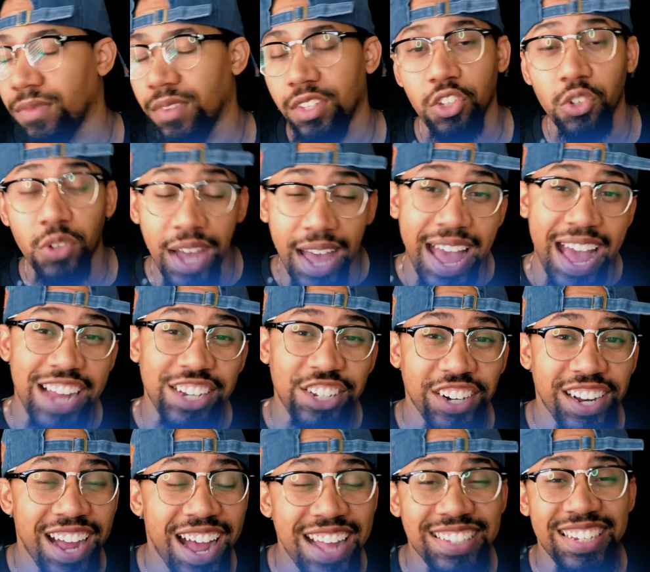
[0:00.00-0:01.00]
You can add your
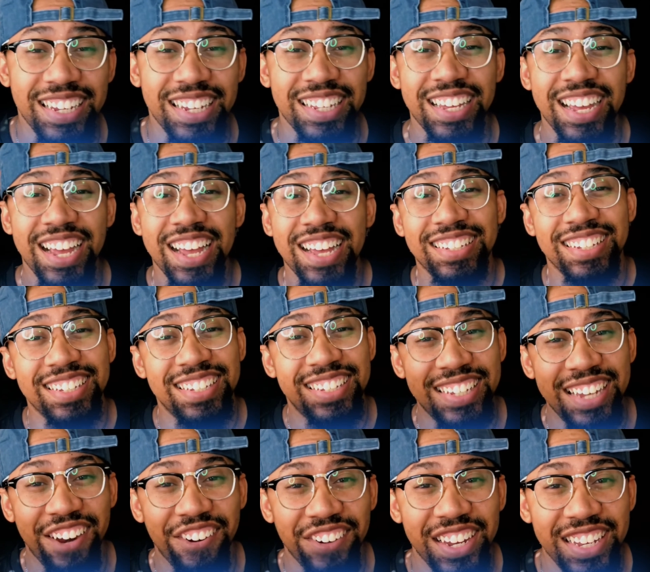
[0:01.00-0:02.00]
content to
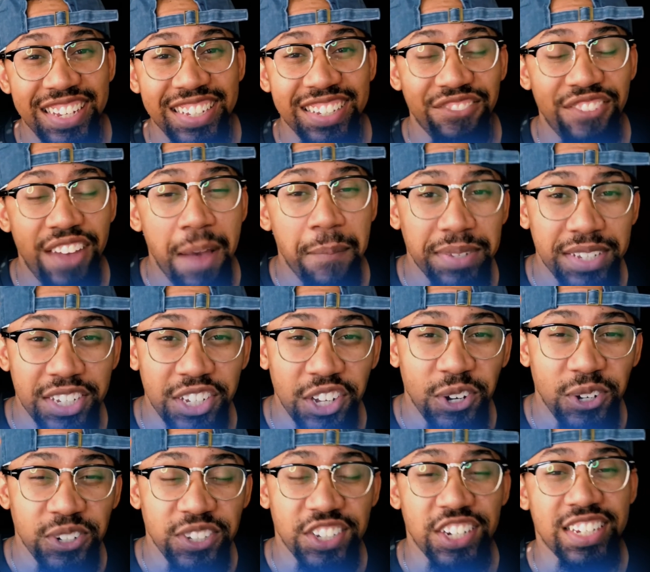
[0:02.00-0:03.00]
series of
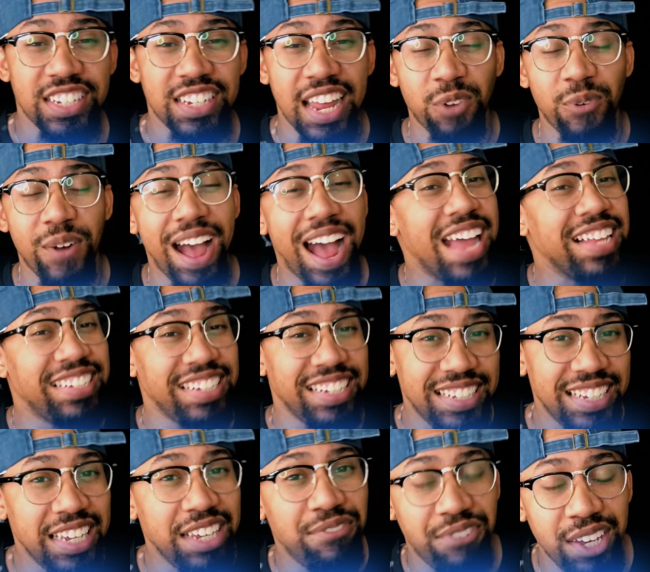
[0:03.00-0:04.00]
episodes, just like with
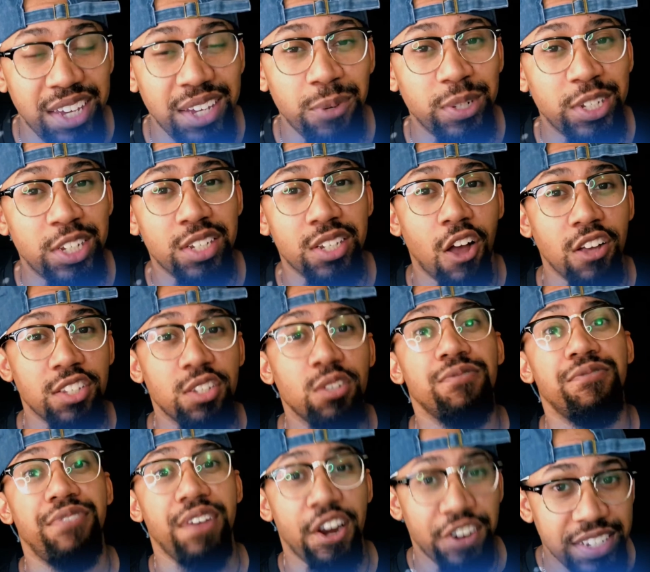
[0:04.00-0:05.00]
IGTV, which is also
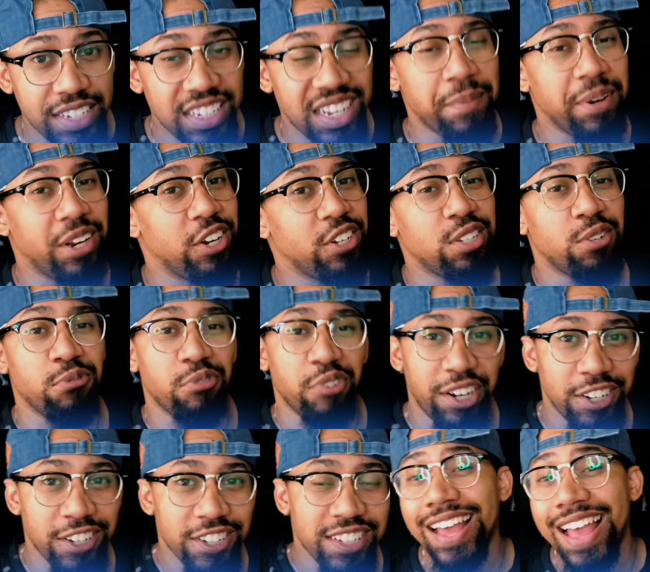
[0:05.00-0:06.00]
very similar to
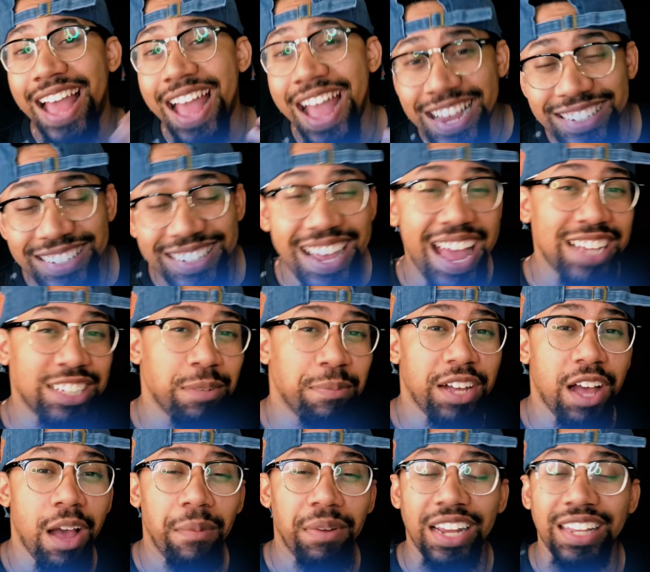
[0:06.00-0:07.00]
Reels. Hashtags are
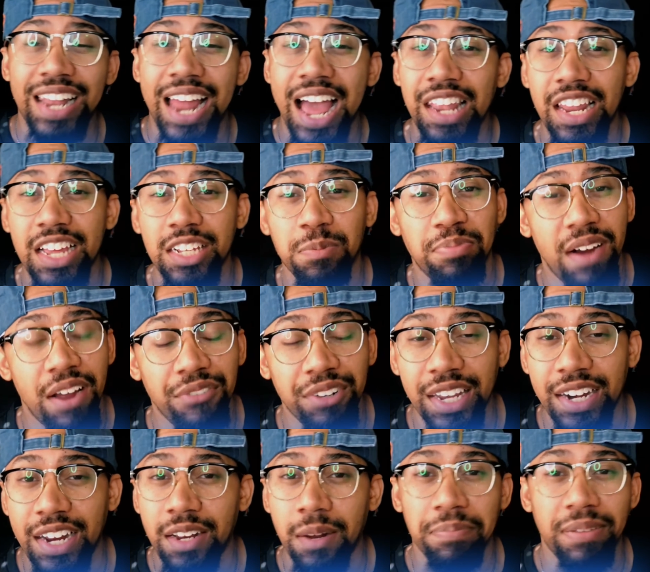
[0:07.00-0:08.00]
becoming a lot less
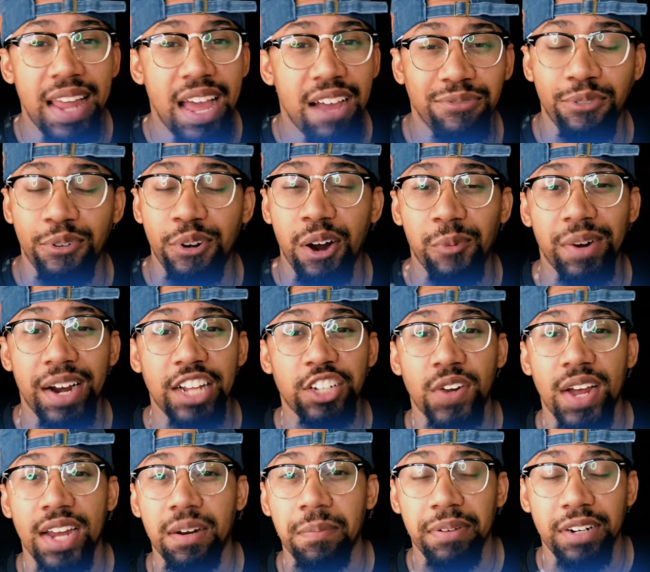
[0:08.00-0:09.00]
prevalent in the platform. When I
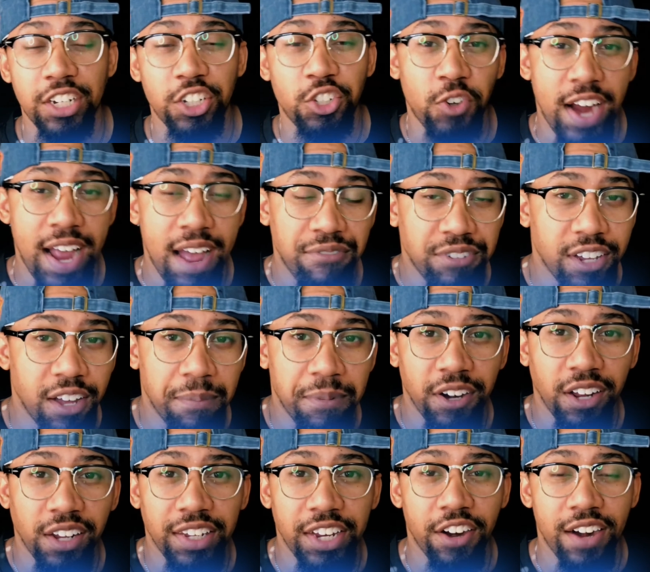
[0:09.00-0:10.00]
tried to put a draft up
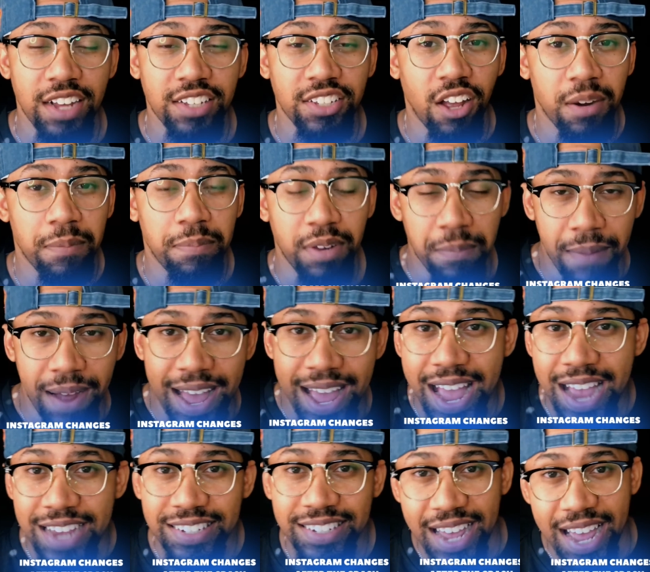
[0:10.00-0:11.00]
earlier and I started putting my
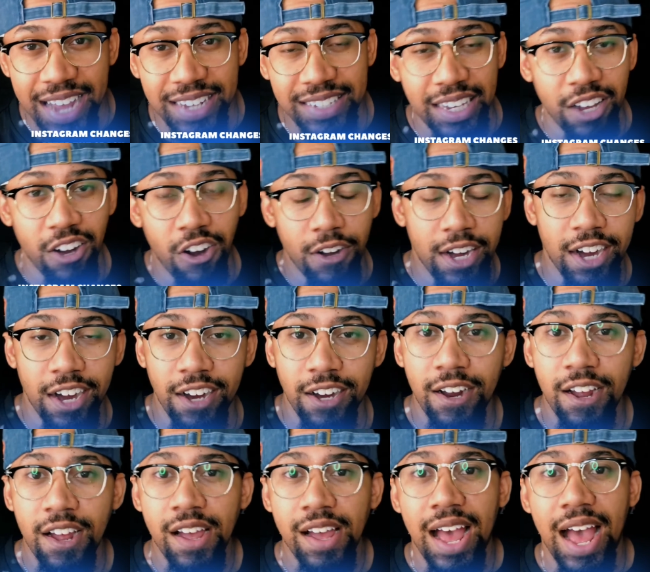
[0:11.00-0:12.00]
hashtags in on
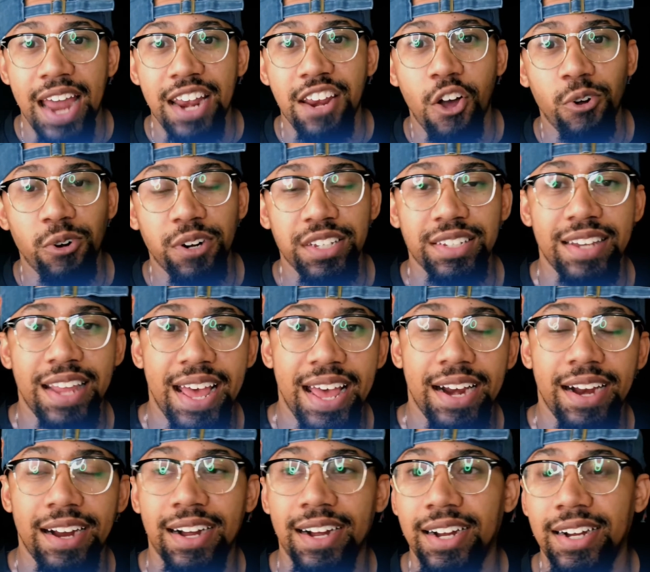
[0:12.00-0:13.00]
there, I noticed
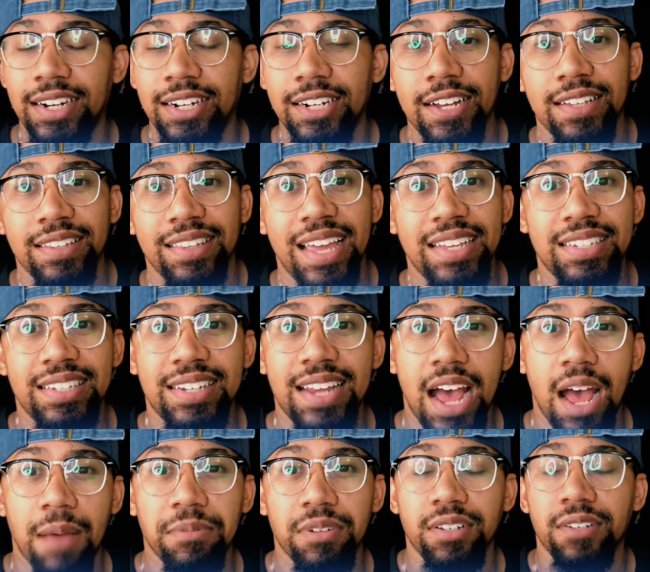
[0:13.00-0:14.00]
that uh, they
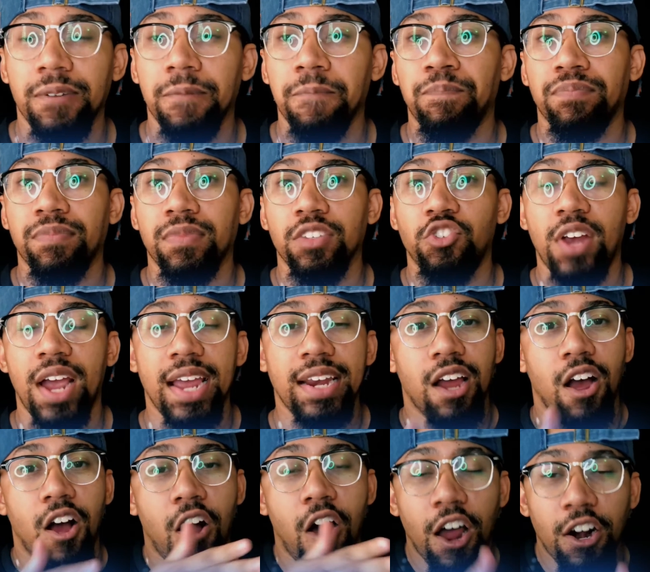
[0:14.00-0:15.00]
stopped trying
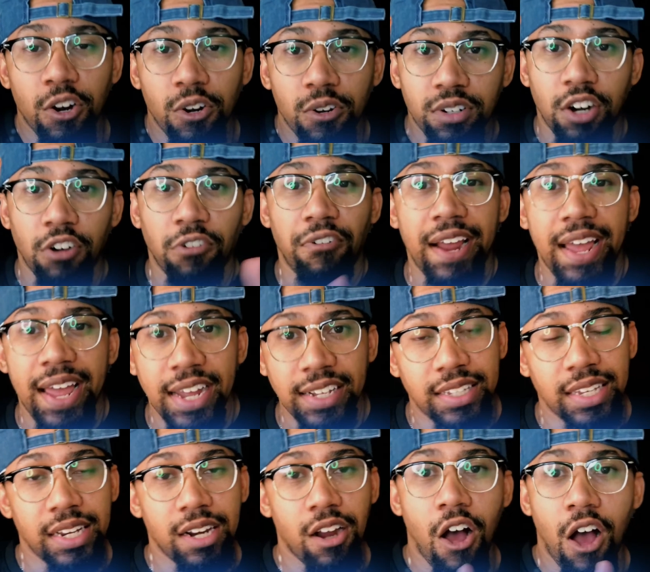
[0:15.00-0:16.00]
to auto correct
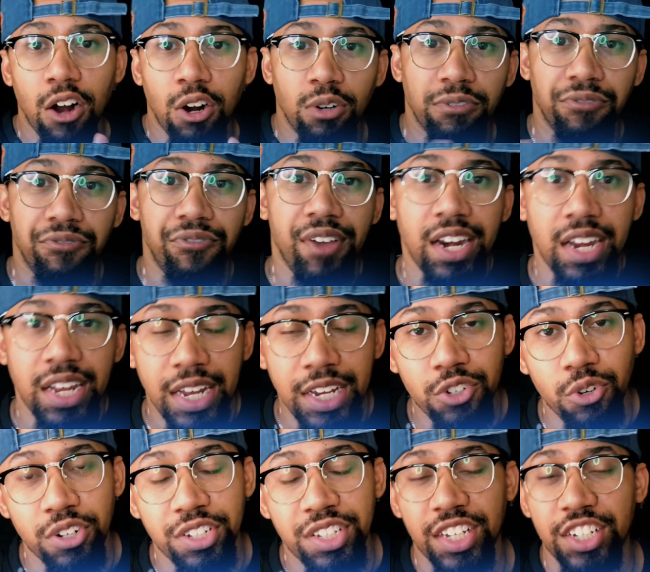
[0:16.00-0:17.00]
and auto
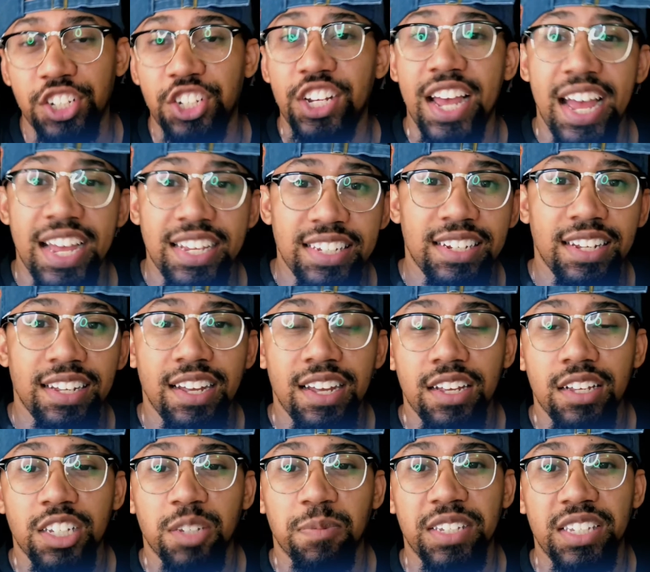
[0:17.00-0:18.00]
finish or suggest
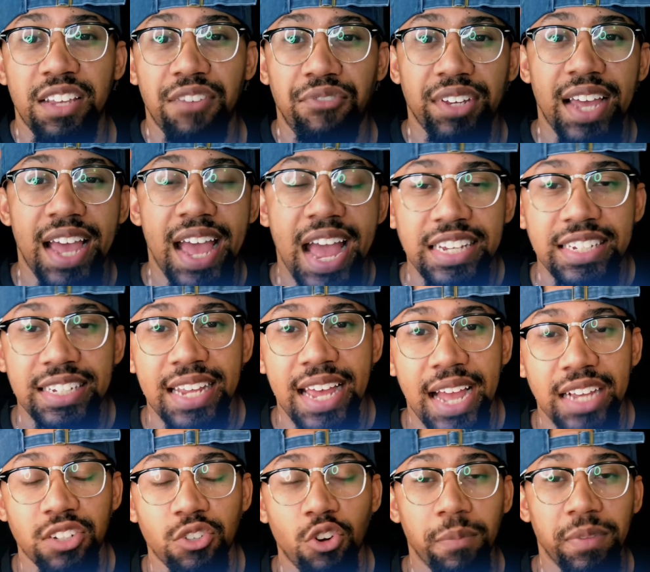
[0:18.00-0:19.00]
specific
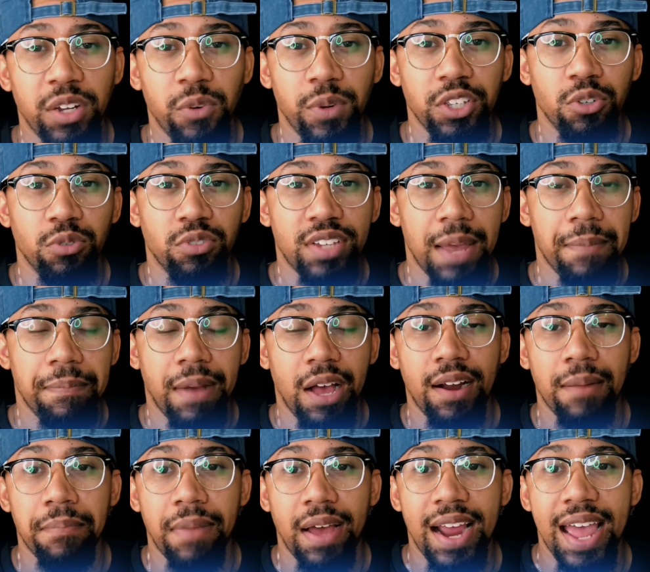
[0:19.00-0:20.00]
hashtags. Normally, when you type
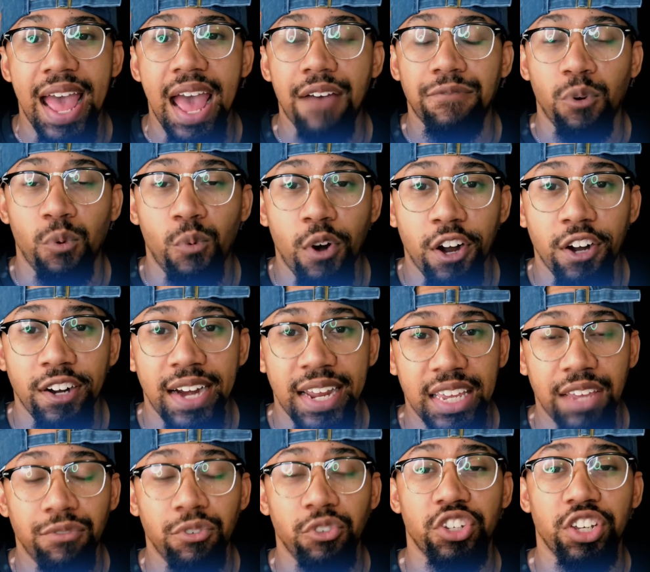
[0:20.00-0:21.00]
out about half a word, they
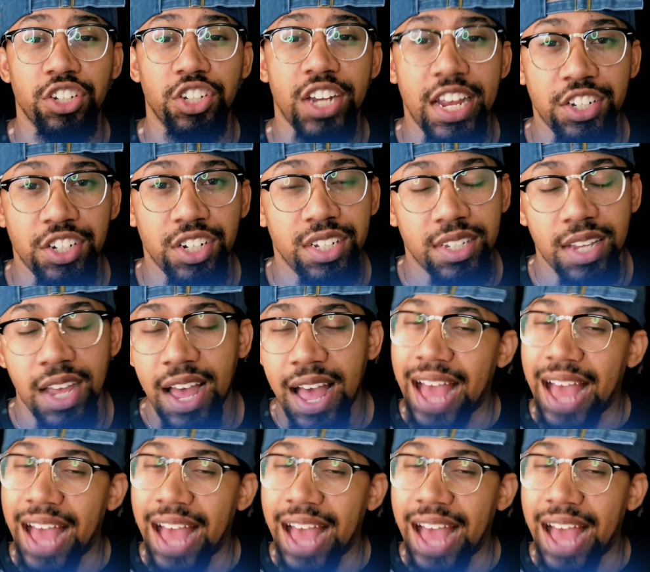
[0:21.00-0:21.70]
give you suggestions.